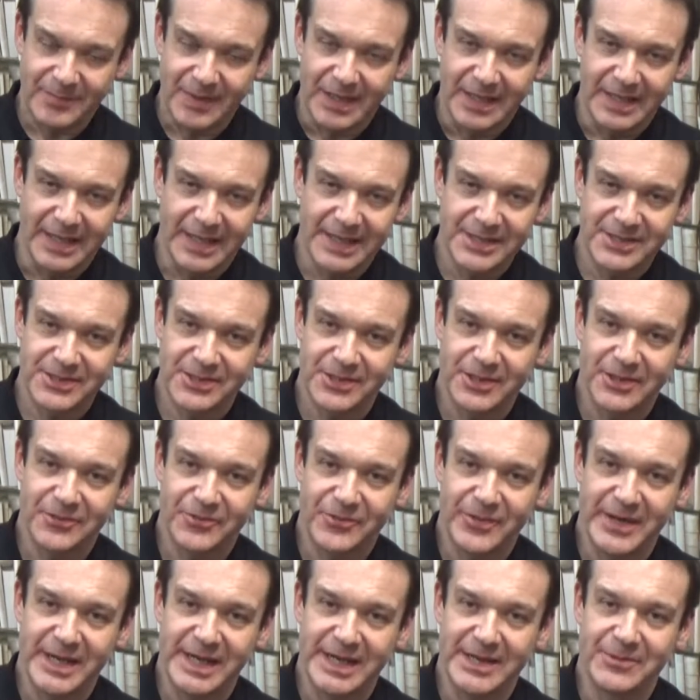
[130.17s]
and that's sort of
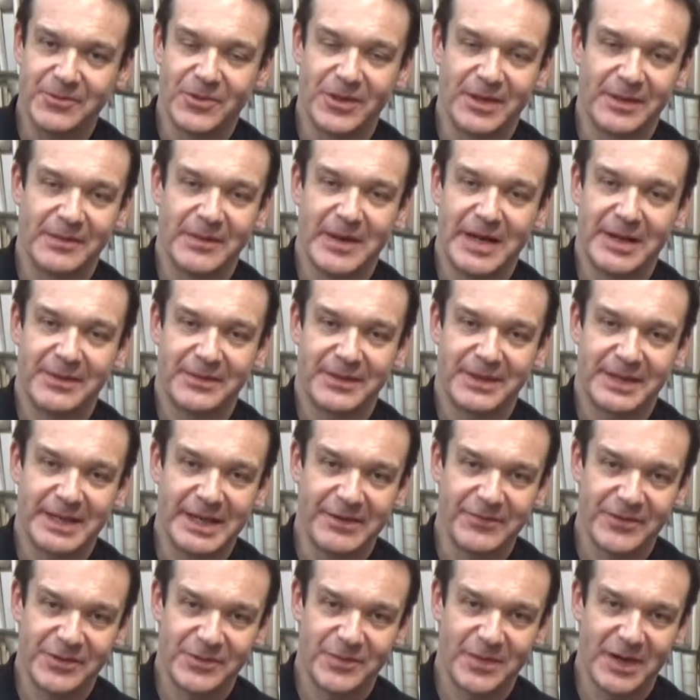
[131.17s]
really what I
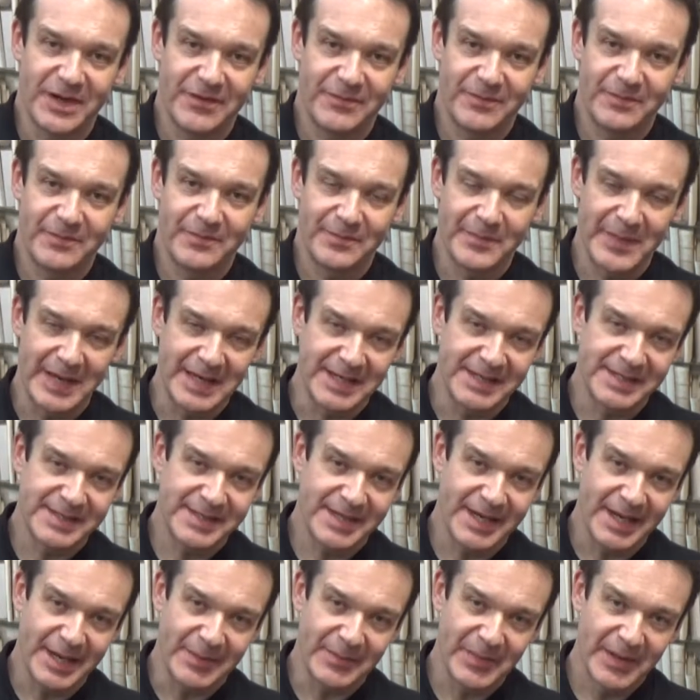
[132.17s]
give as my main
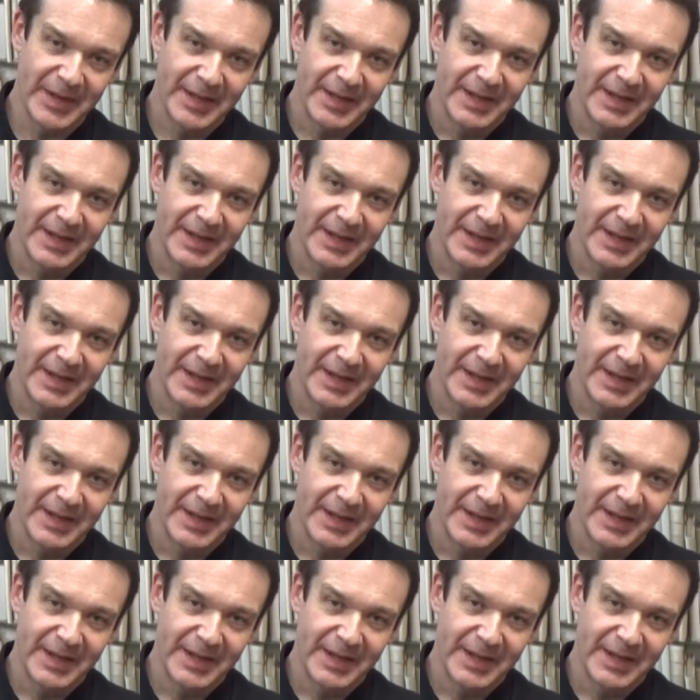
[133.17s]
tip.